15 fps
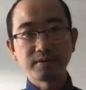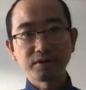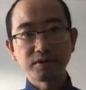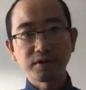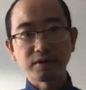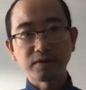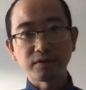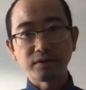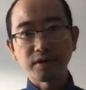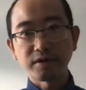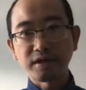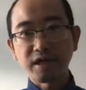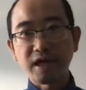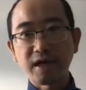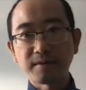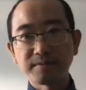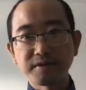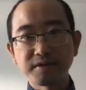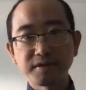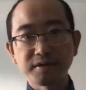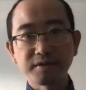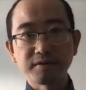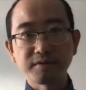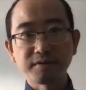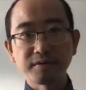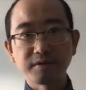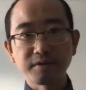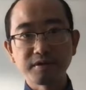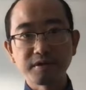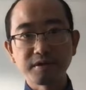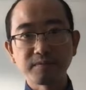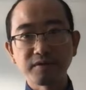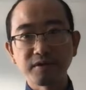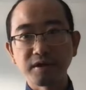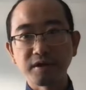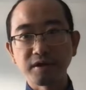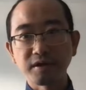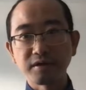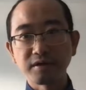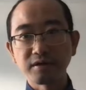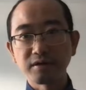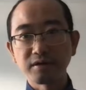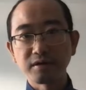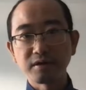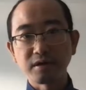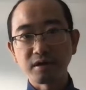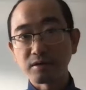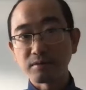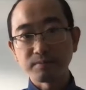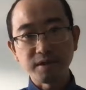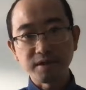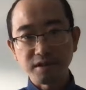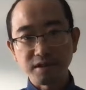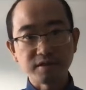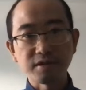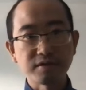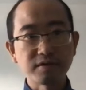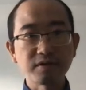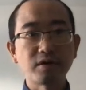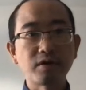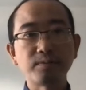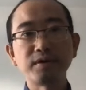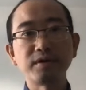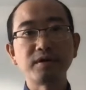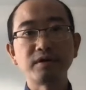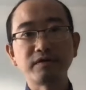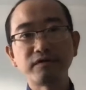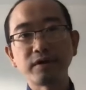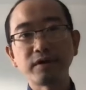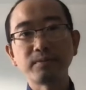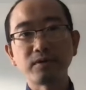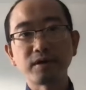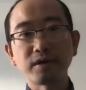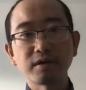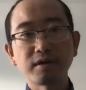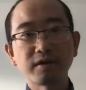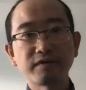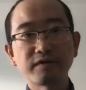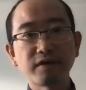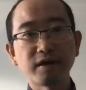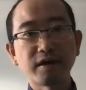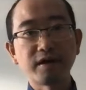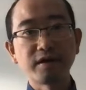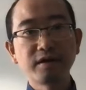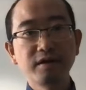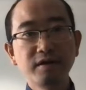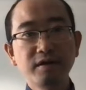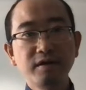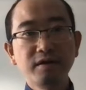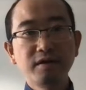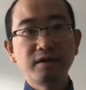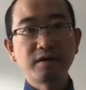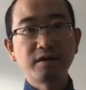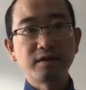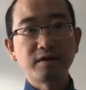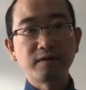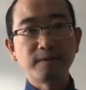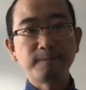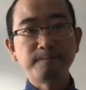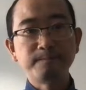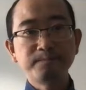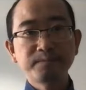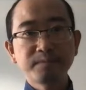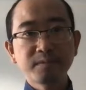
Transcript: try to adapt, something essentially opinionated framework like Flyte. I